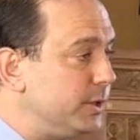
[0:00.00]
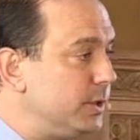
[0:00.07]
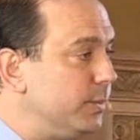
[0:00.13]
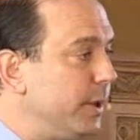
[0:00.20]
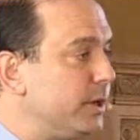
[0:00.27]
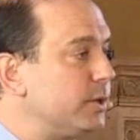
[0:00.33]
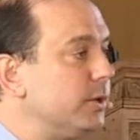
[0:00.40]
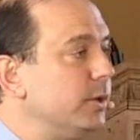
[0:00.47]

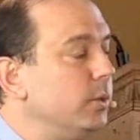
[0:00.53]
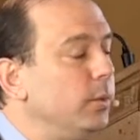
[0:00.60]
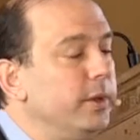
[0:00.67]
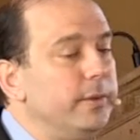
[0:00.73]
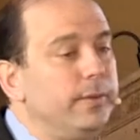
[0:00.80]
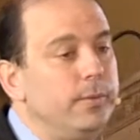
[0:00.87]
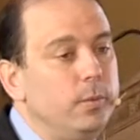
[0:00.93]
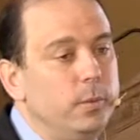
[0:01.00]
especially
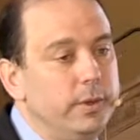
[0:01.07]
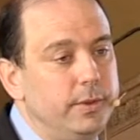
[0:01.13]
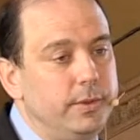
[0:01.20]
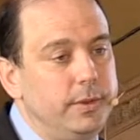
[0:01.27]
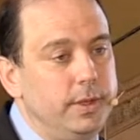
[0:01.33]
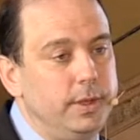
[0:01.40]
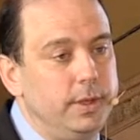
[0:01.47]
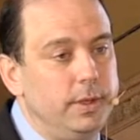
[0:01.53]
with,
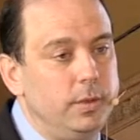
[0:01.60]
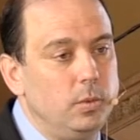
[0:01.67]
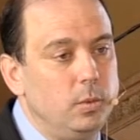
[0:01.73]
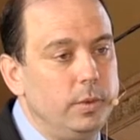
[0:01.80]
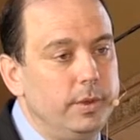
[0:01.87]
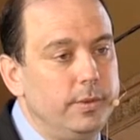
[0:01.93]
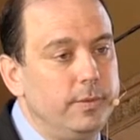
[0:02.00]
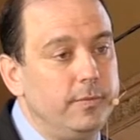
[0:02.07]
with, the,
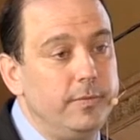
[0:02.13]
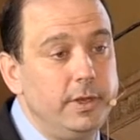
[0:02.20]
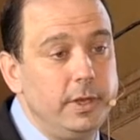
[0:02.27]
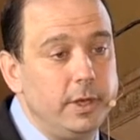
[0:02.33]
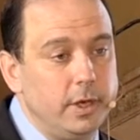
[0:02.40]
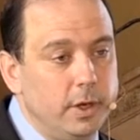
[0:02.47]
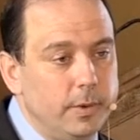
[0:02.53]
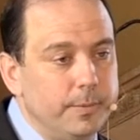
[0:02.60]
with
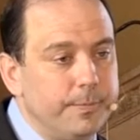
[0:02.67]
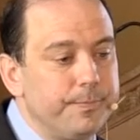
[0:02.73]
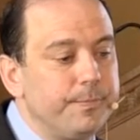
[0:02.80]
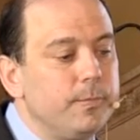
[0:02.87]
video,